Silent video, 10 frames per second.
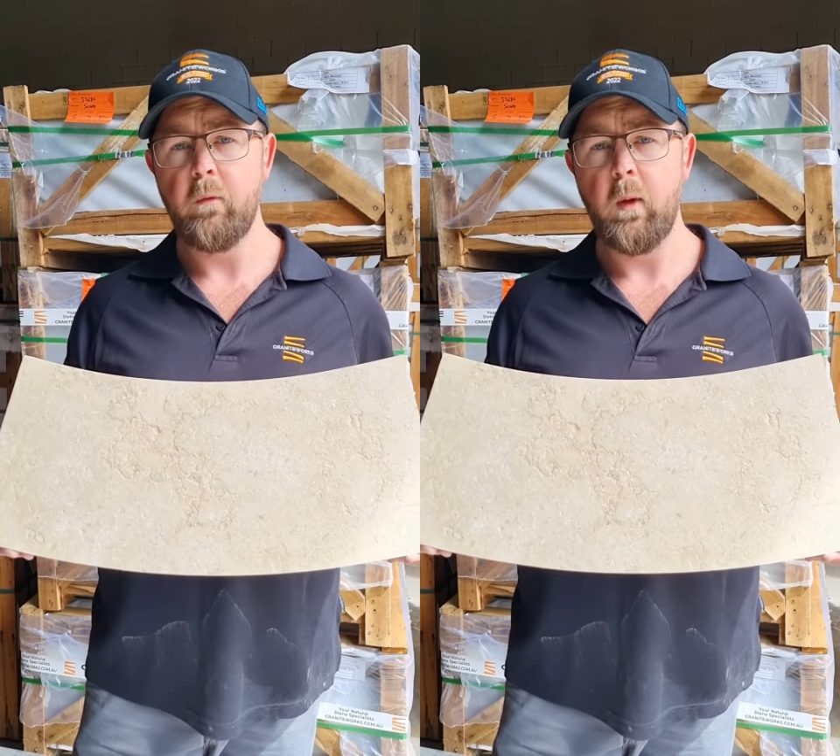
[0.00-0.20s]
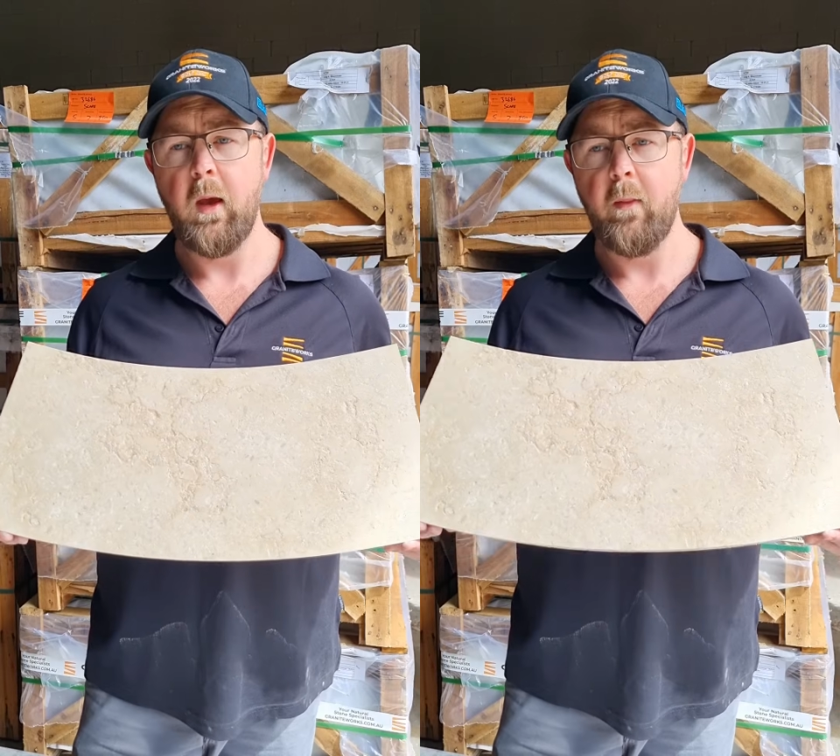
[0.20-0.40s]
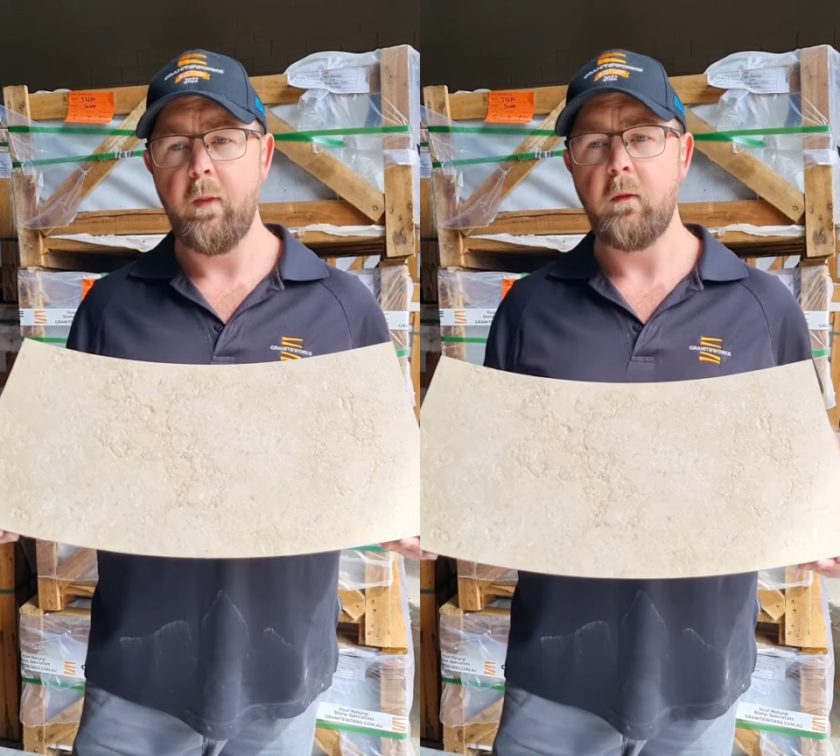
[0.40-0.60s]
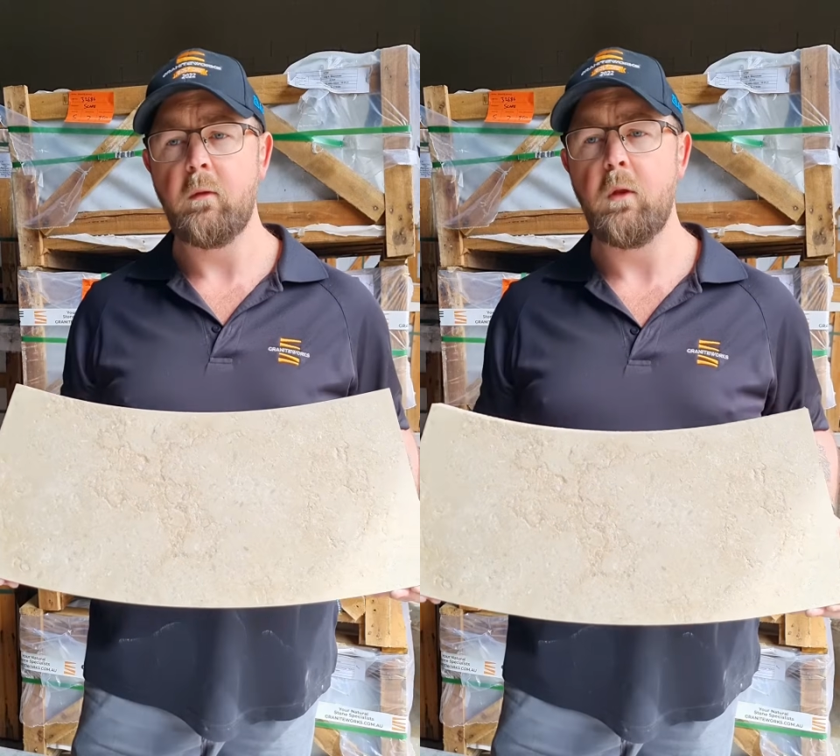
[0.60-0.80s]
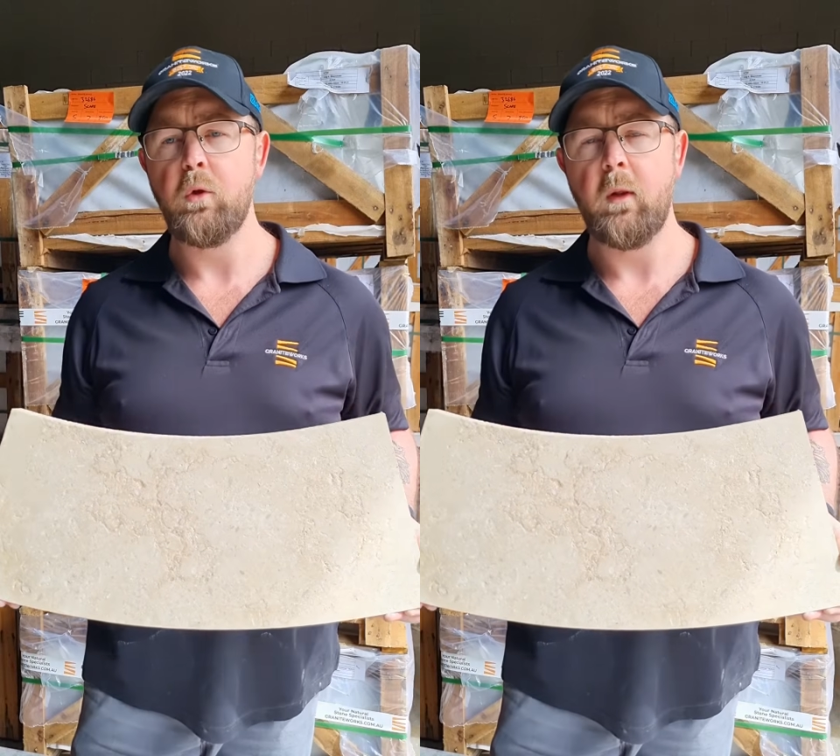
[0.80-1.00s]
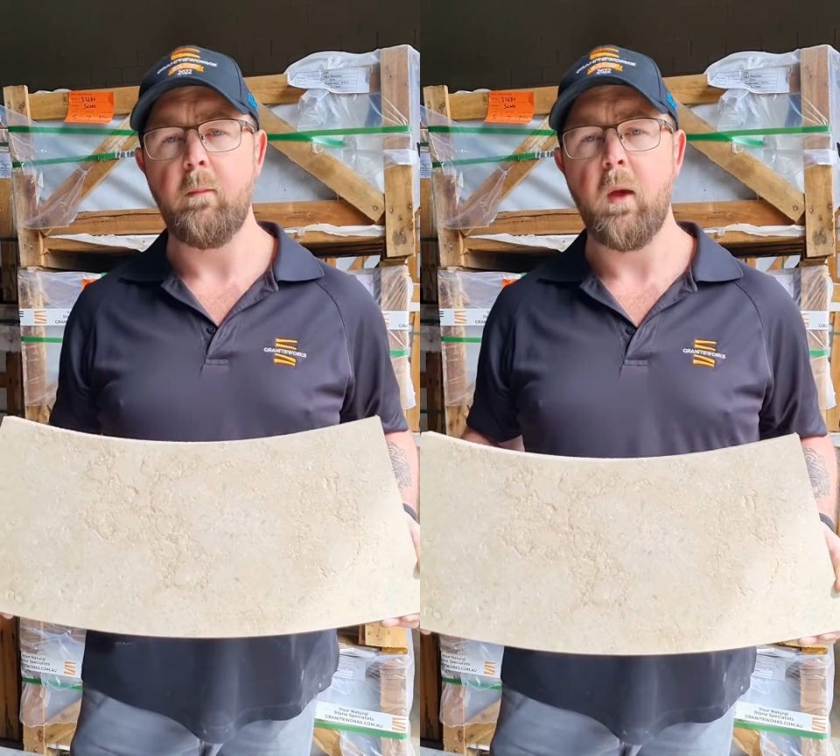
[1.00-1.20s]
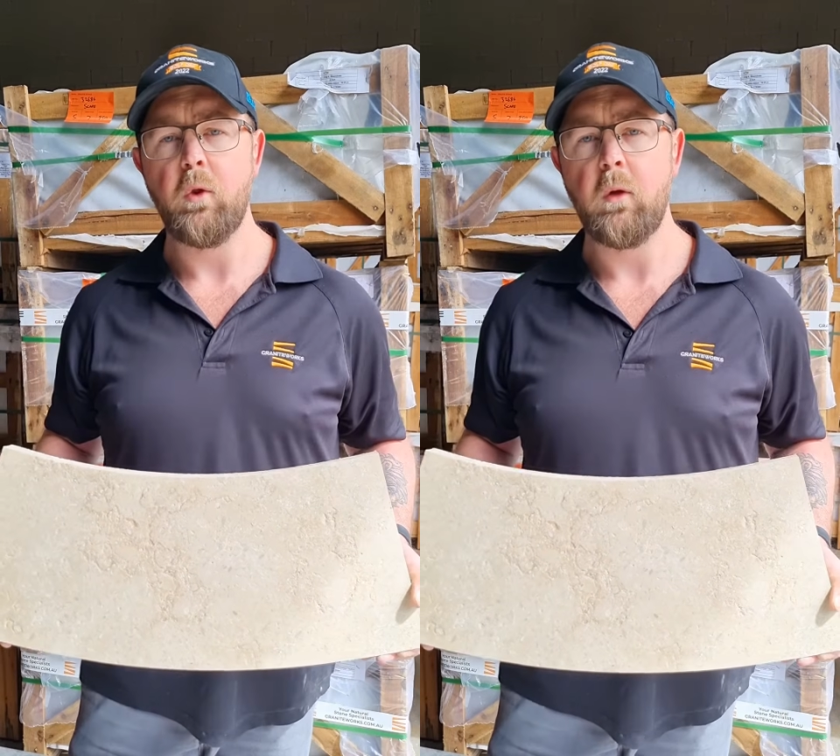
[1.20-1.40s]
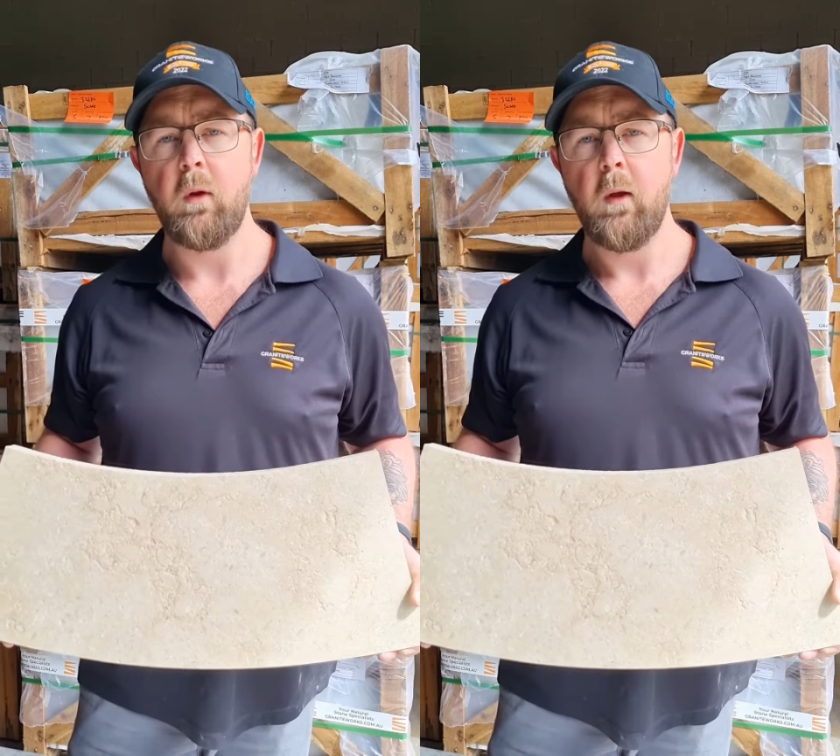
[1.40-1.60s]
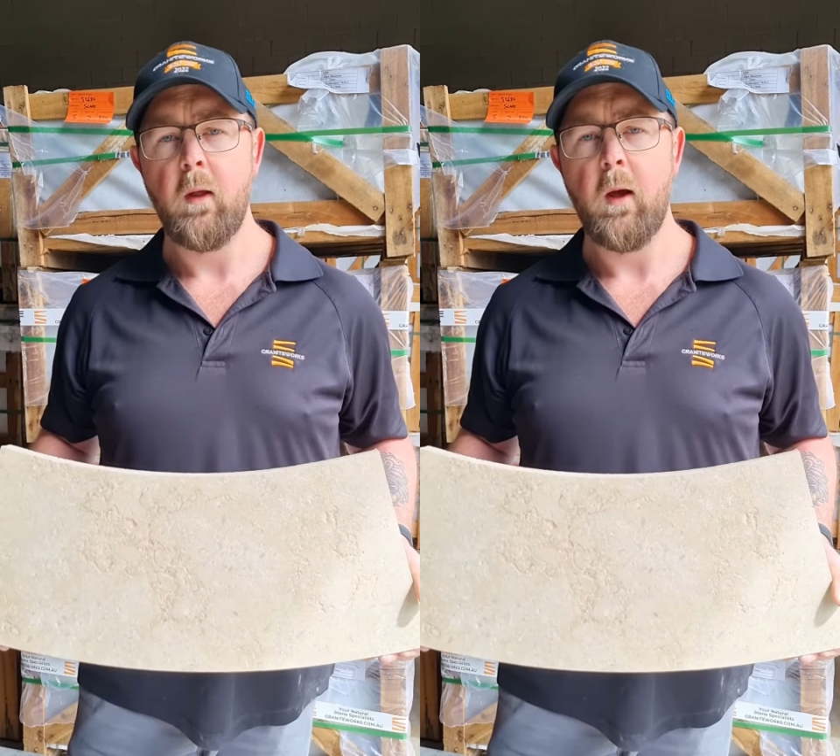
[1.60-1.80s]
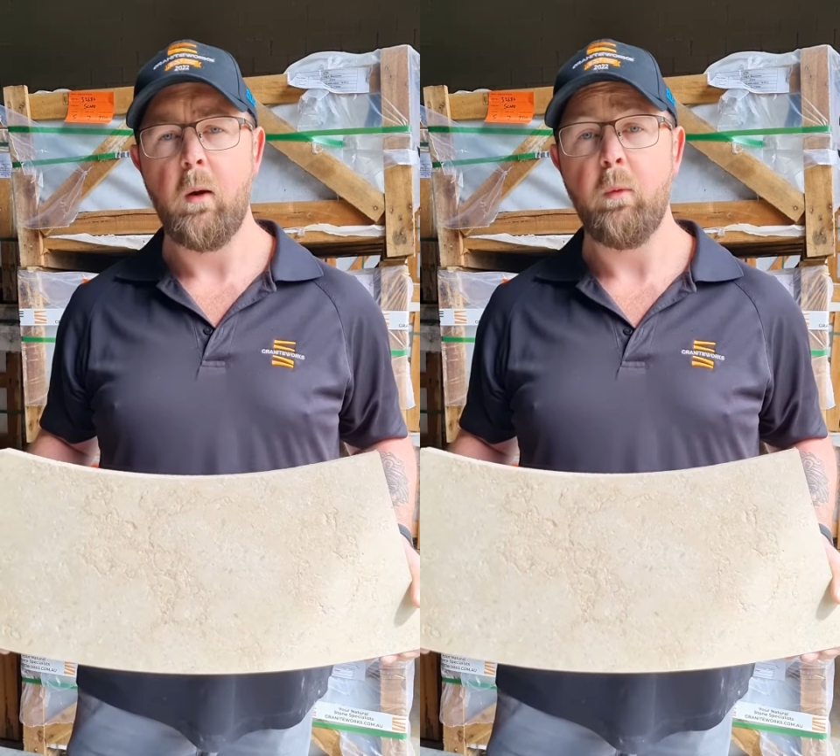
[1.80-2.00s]
We have this digitally measured
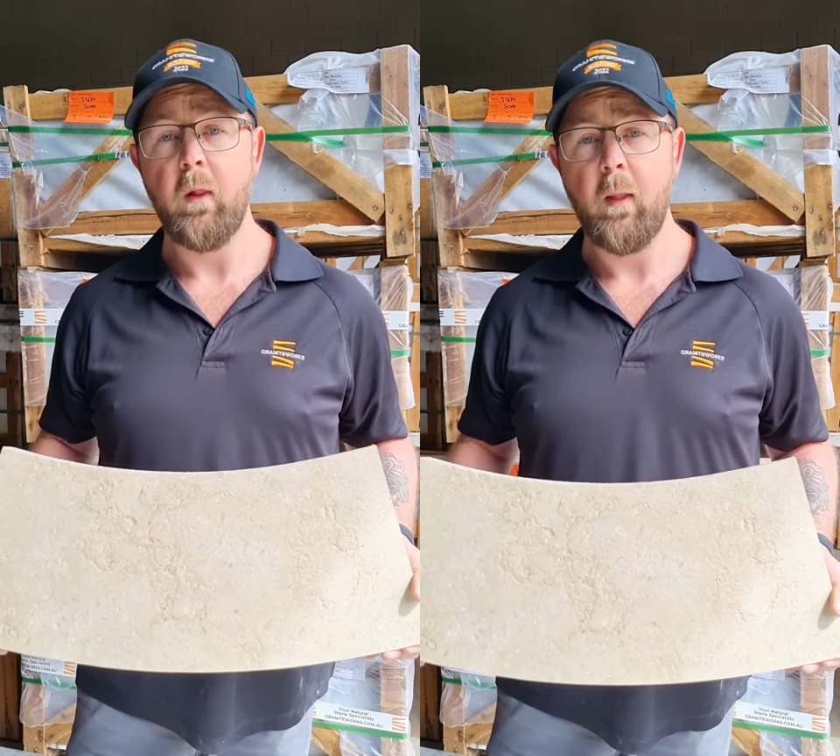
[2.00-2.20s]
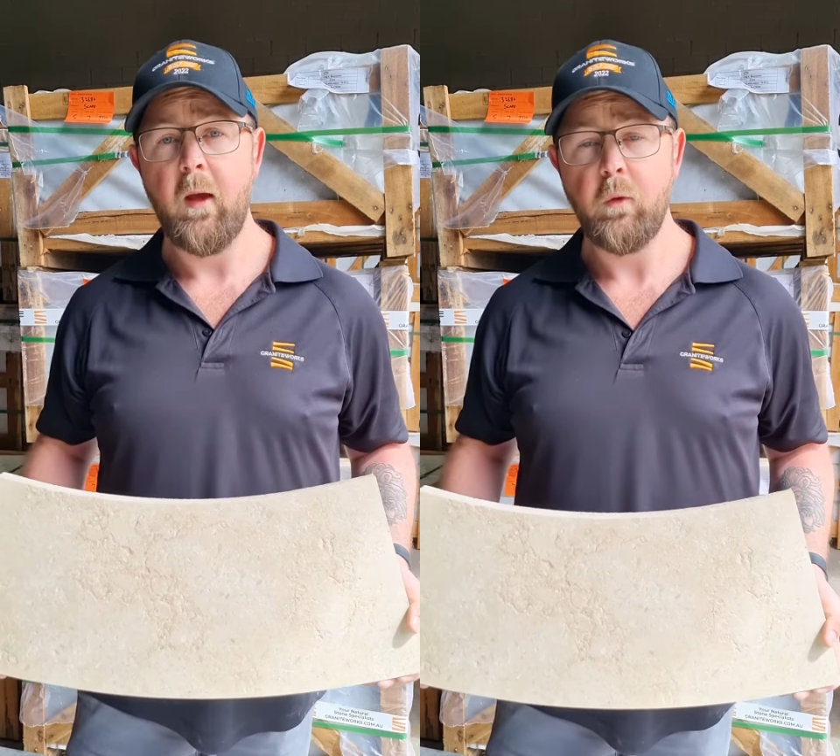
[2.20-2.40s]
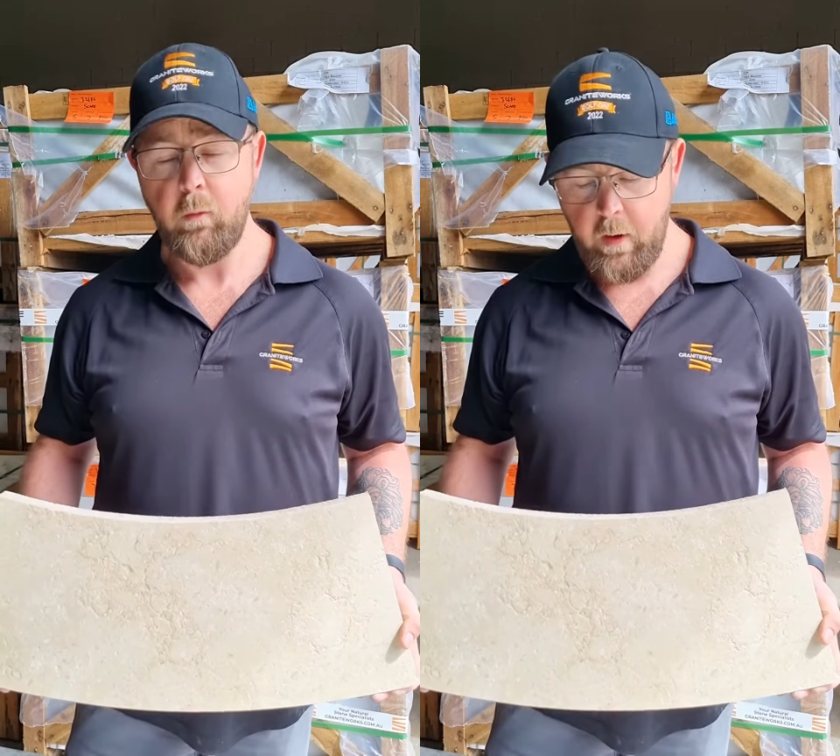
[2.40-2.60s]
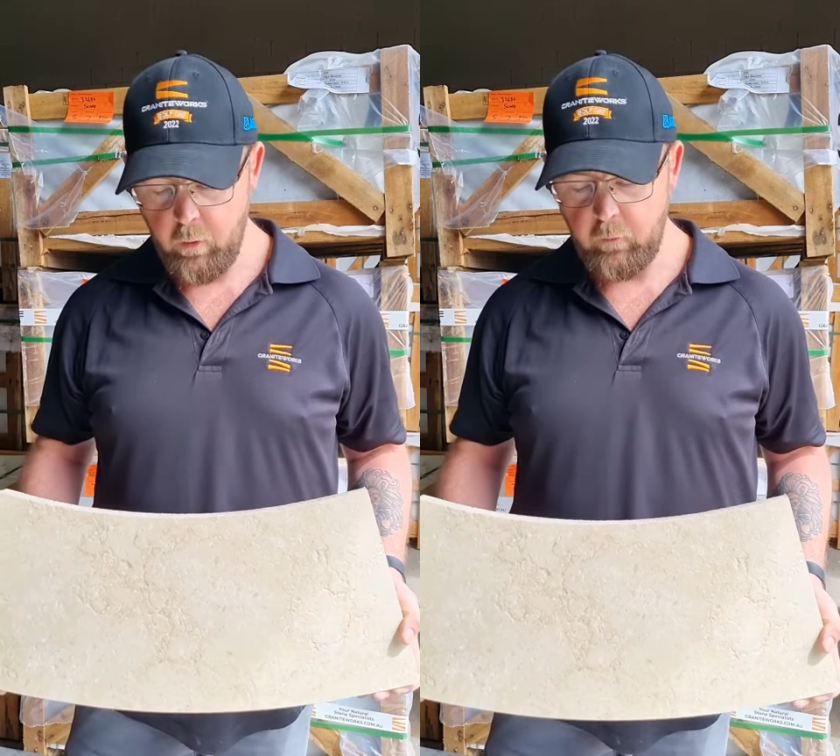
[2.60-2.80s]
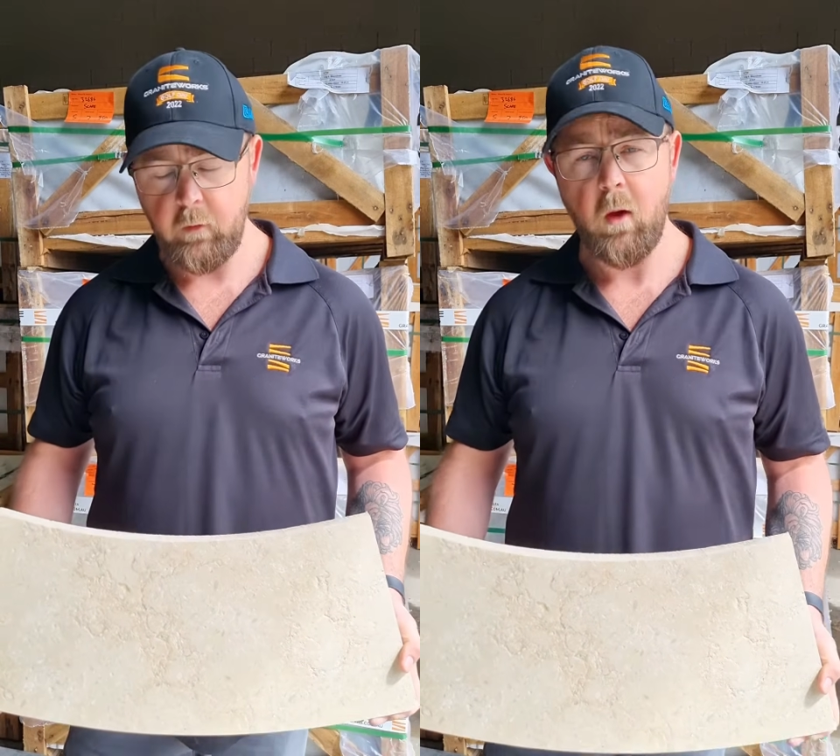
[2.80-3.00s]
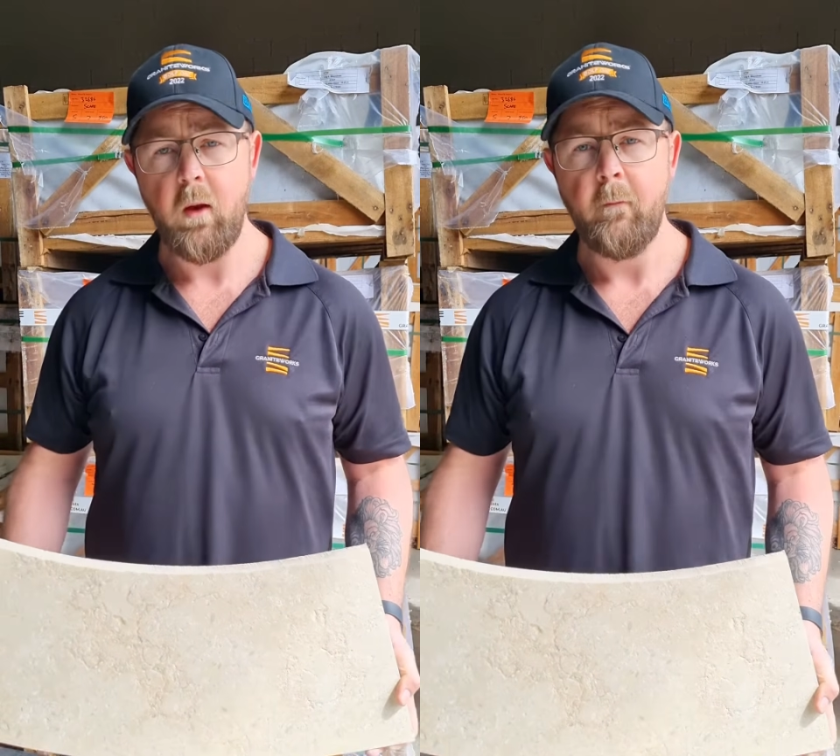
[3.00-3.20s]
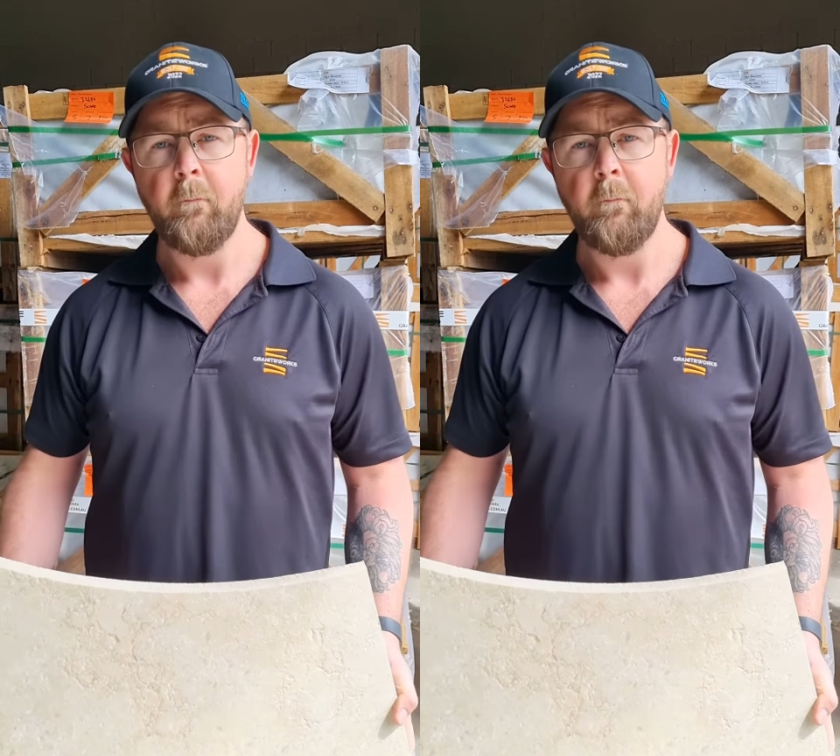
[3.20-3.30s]
with a laser out on site,